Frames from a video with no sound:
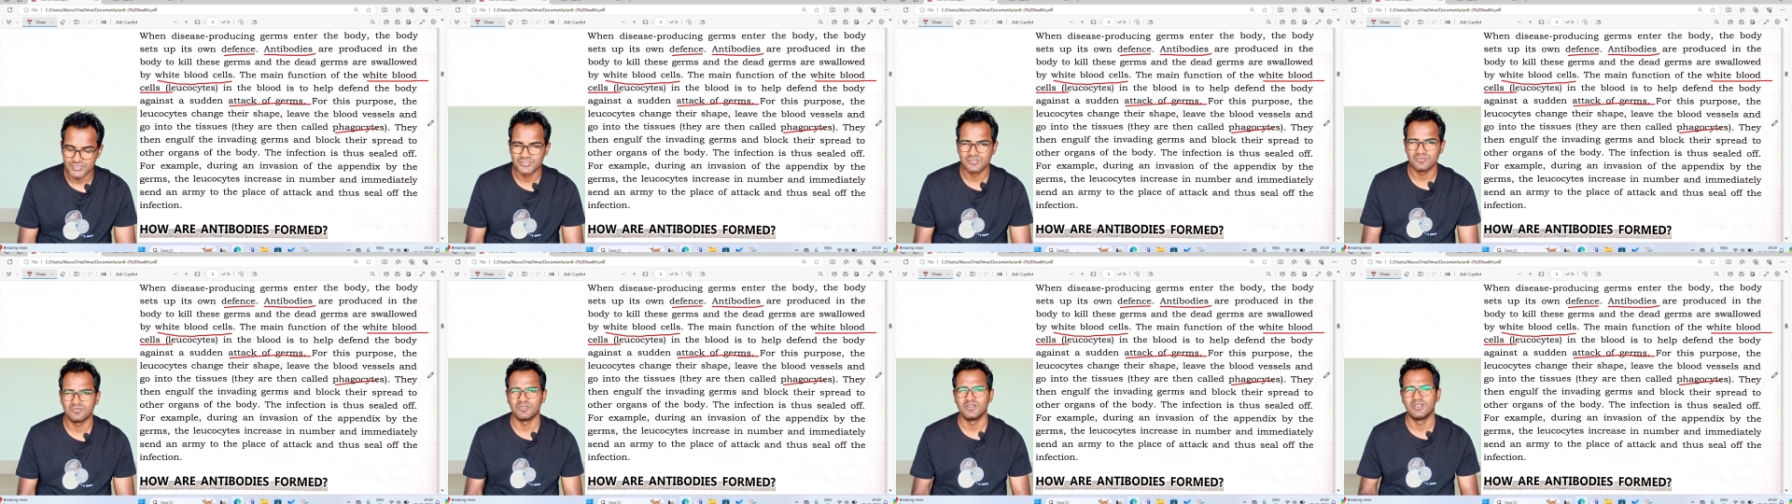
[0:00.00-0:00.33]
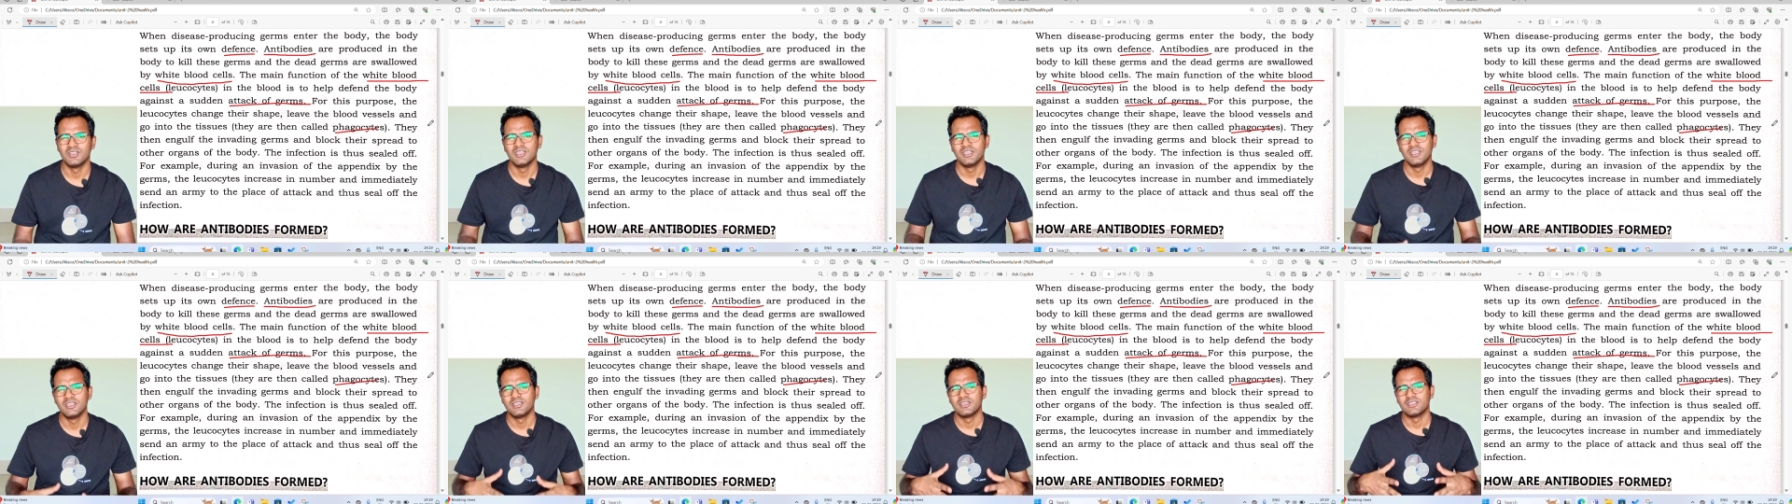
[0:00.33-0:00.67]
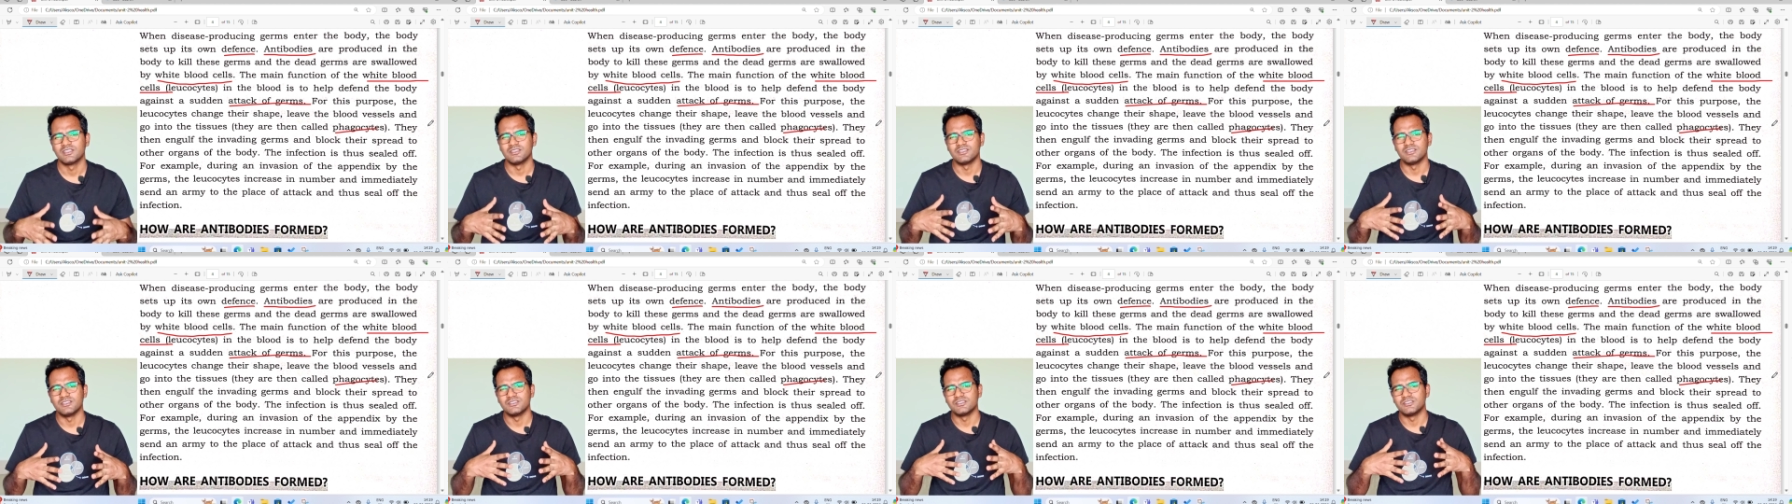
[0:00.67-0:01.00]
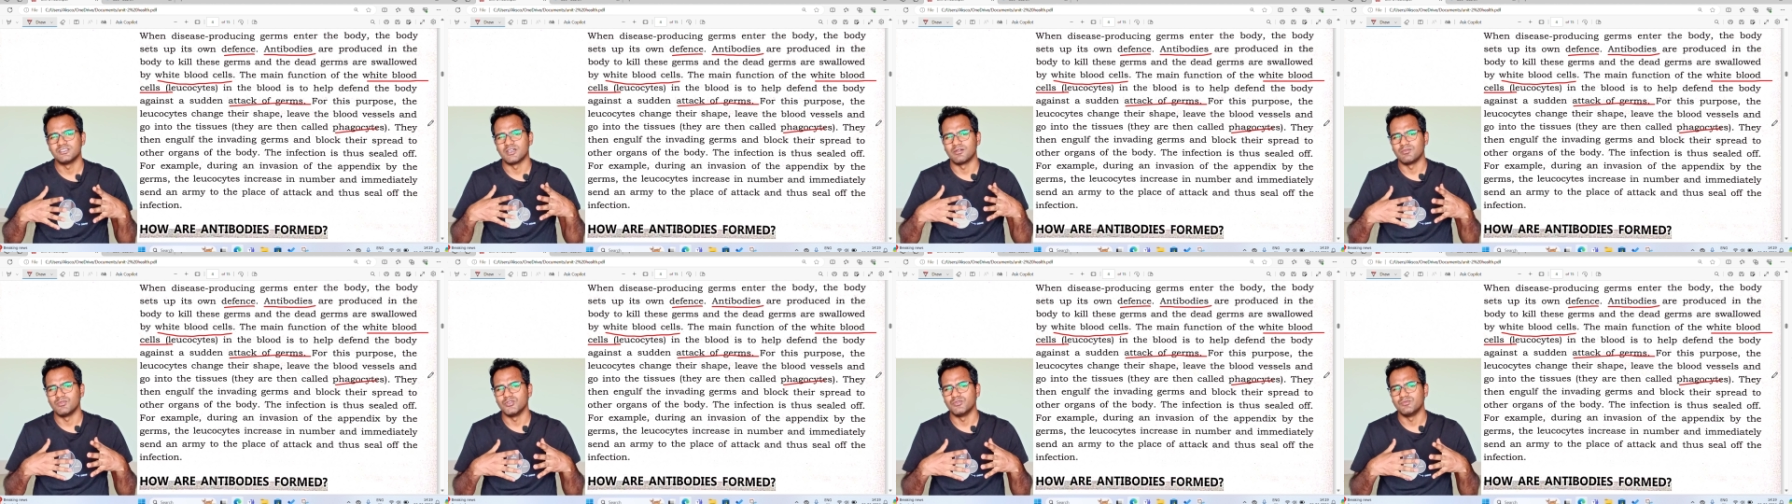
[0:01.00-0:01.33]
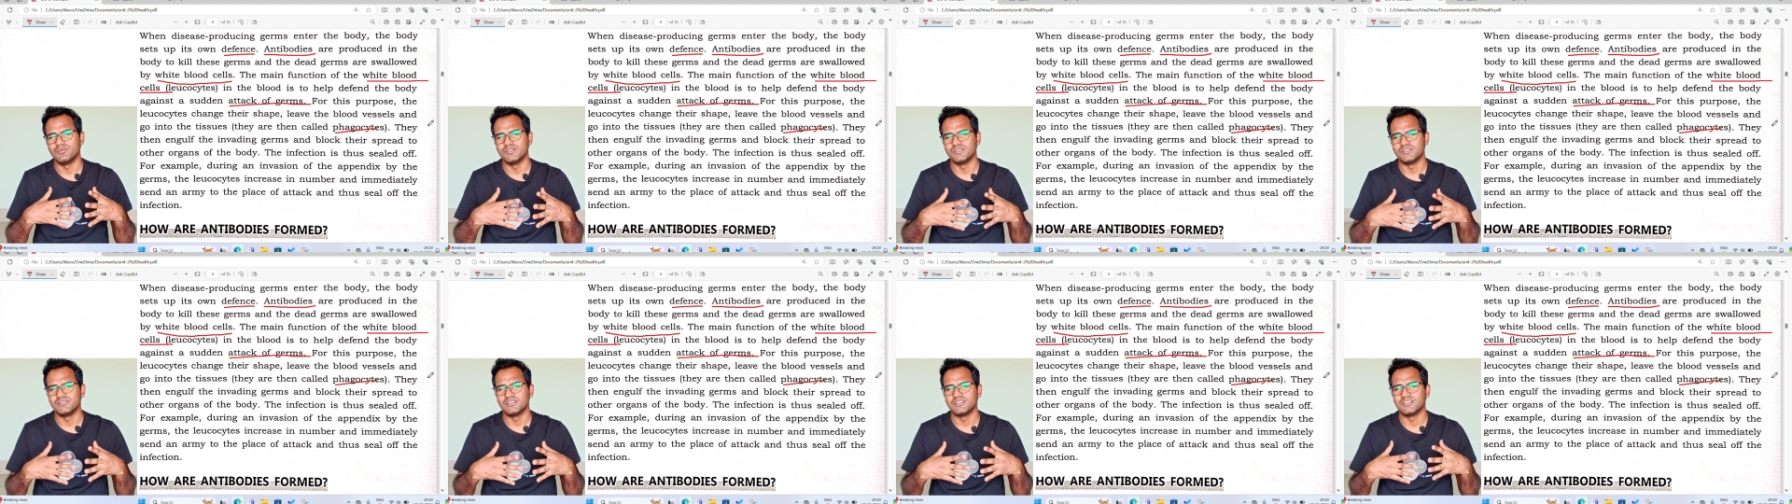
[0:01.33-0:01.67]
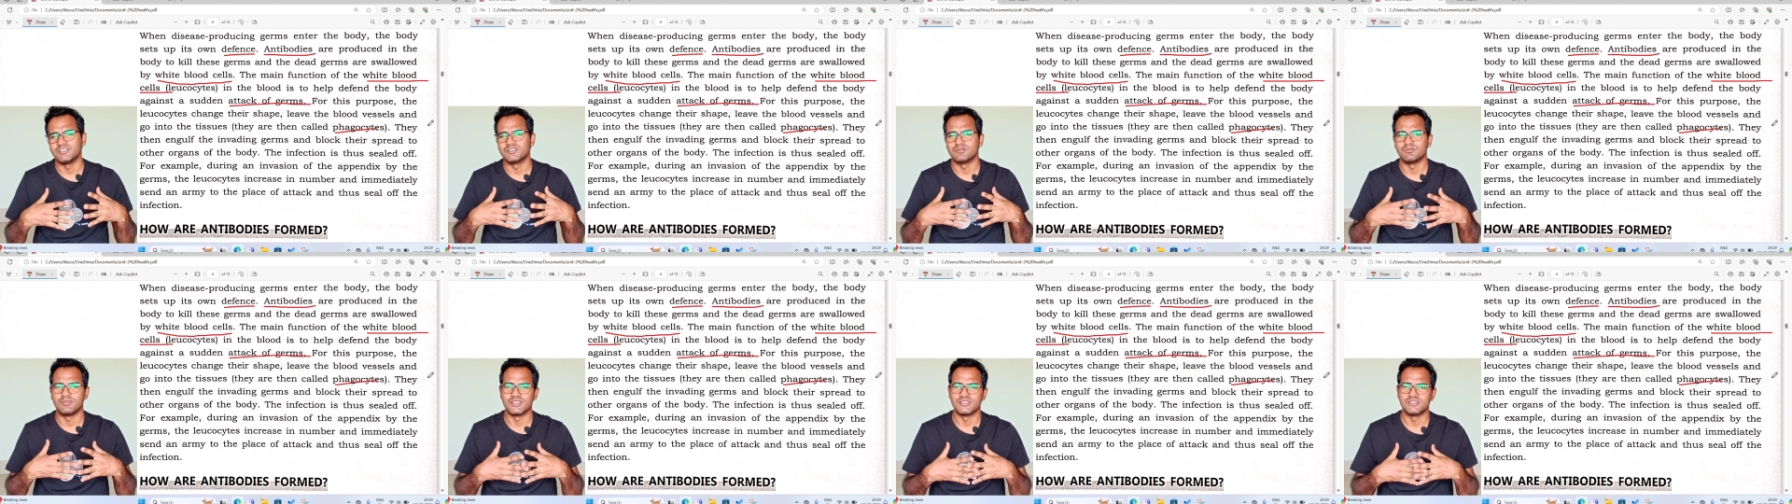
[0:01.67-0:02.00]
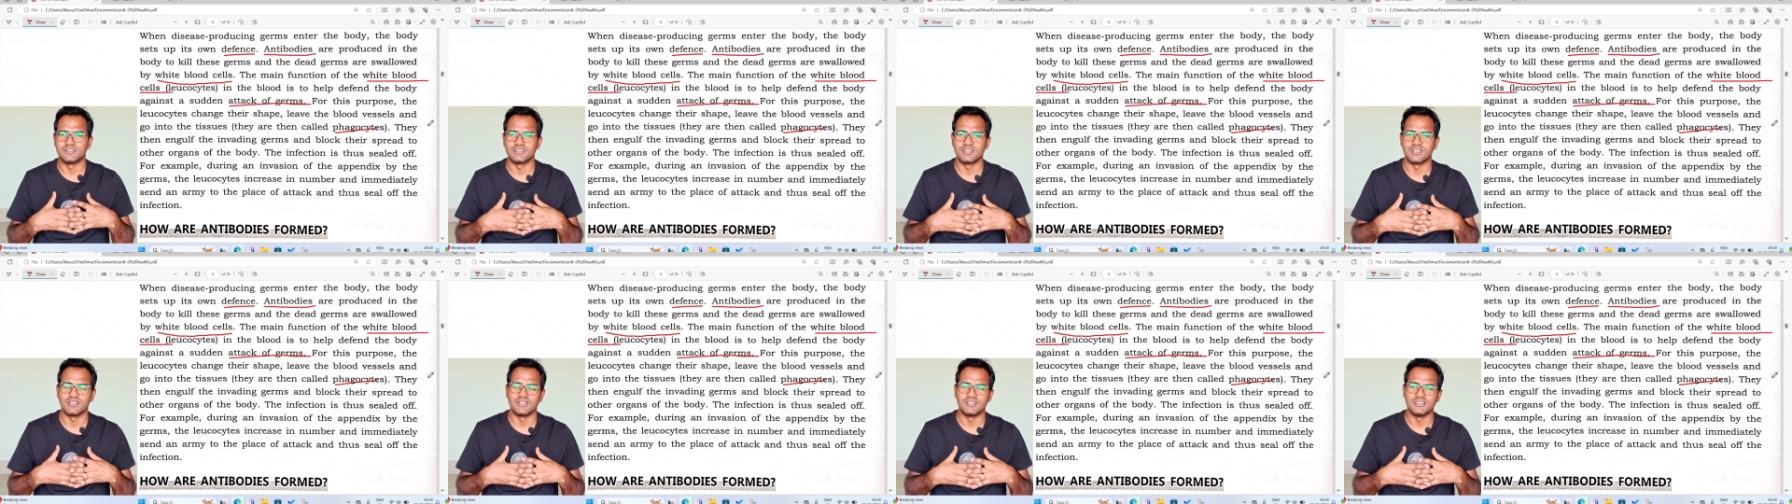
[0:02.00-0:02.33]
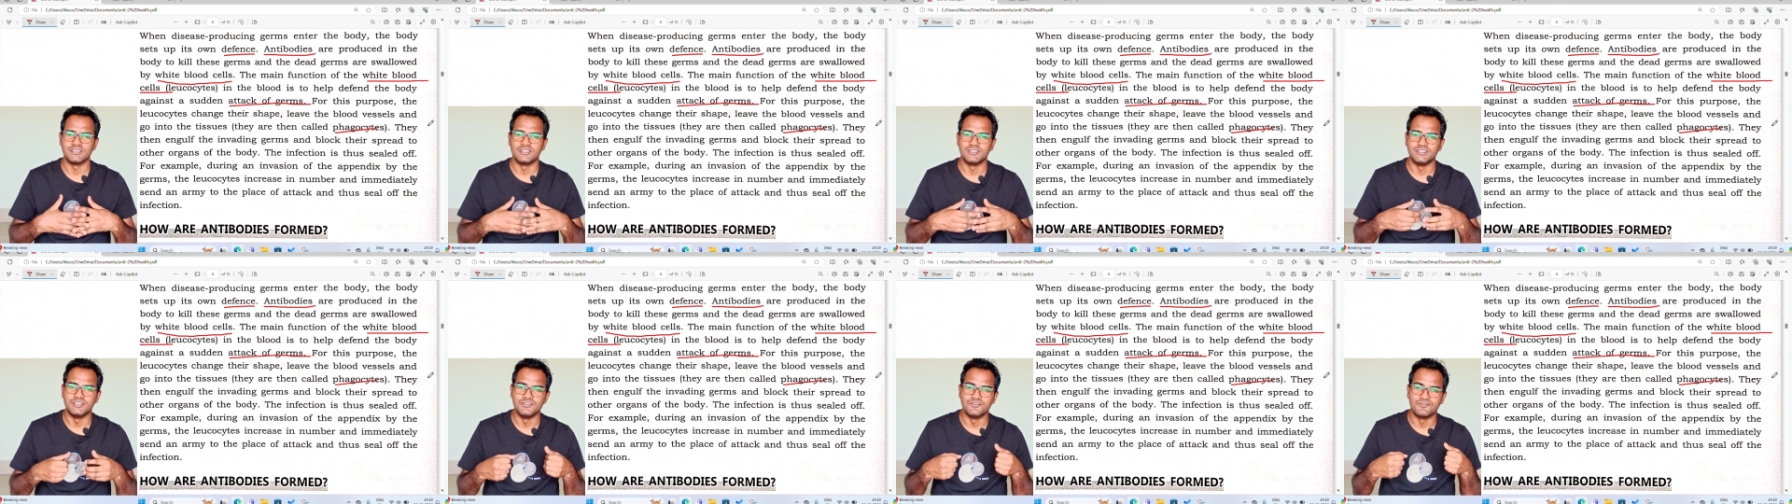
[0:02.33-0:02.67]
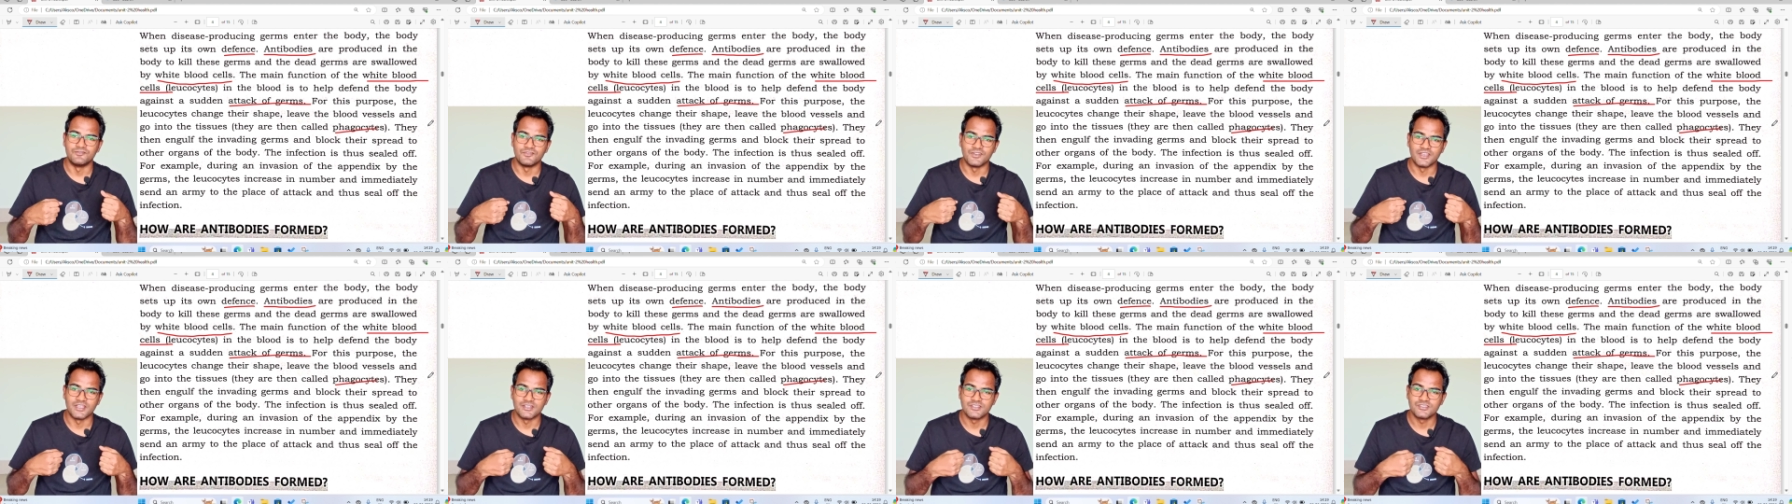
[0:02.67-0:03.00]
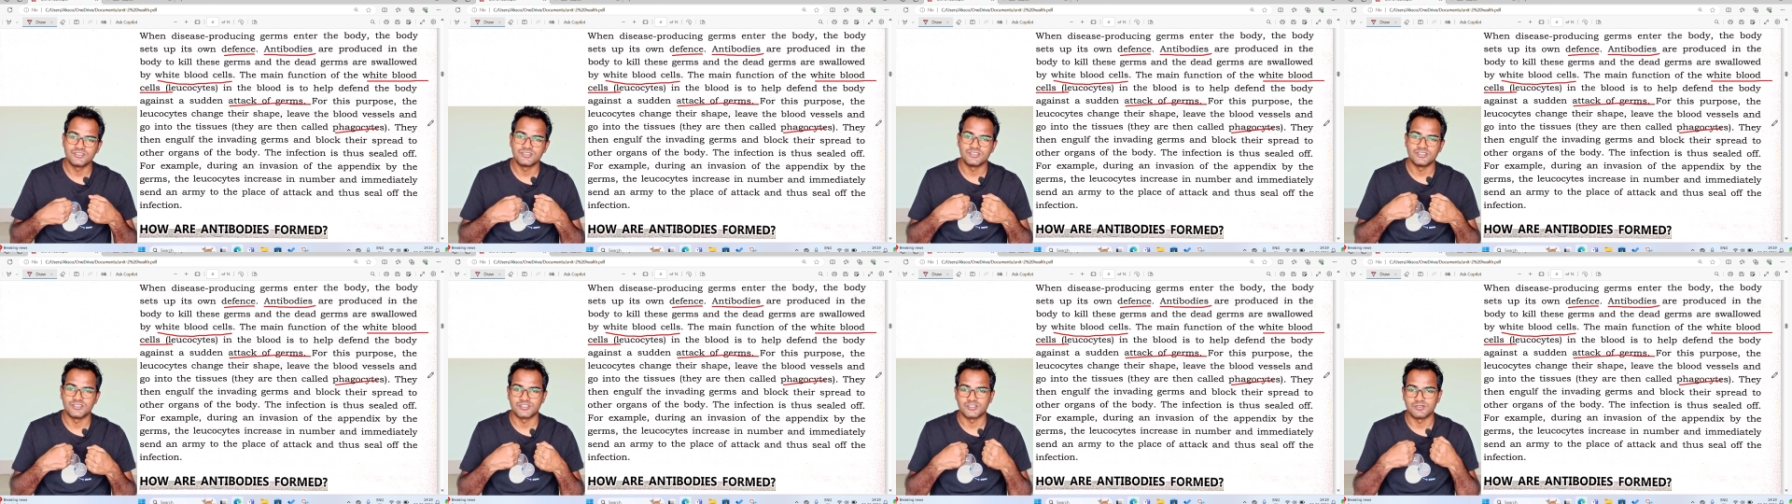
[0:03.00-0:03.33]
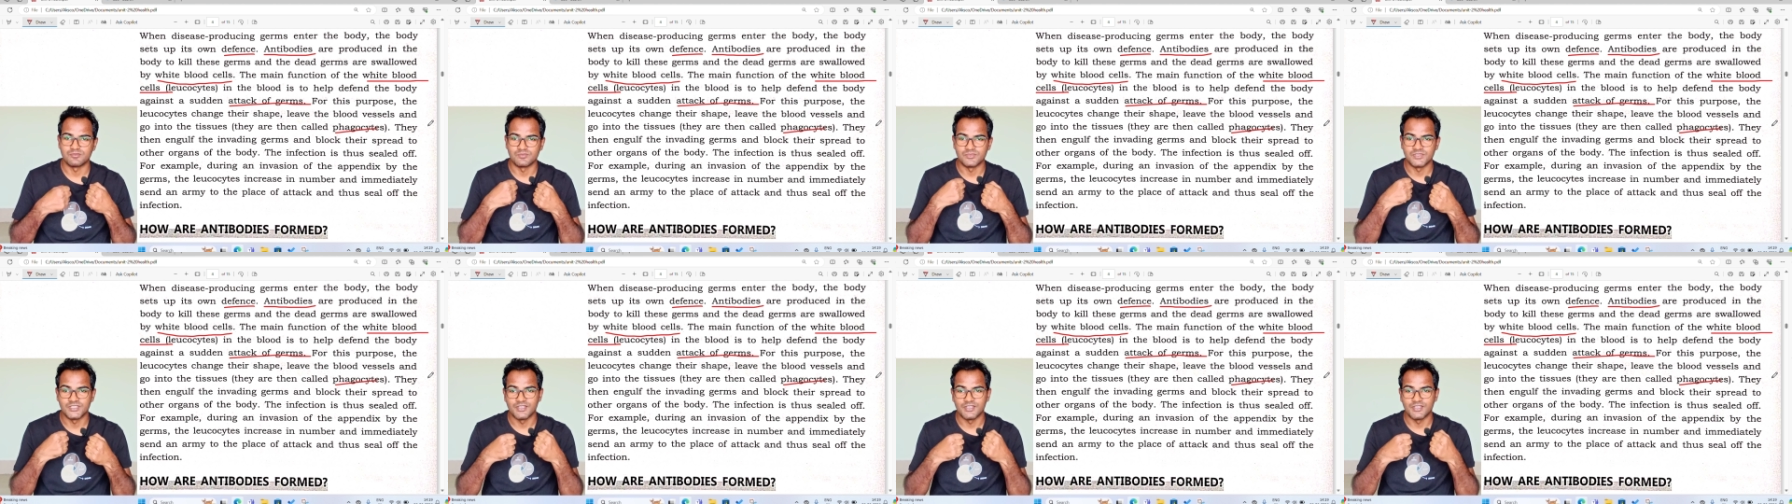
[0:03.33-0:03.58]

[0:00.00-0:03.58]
So these WBC is basically the defense system.